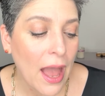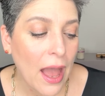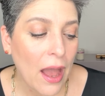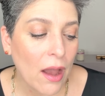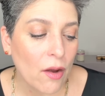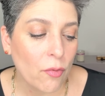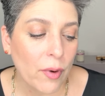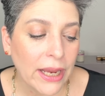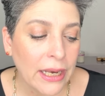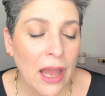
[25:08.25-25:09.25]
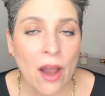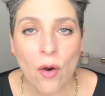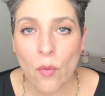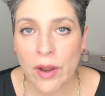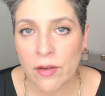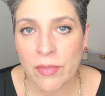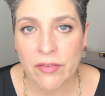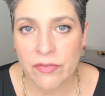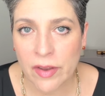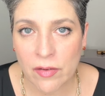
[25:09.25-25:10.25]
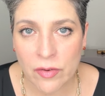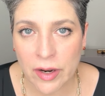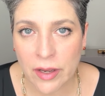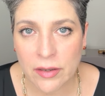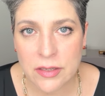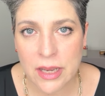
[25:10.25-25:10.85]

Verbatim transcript: Uh, right now, one of my favorites,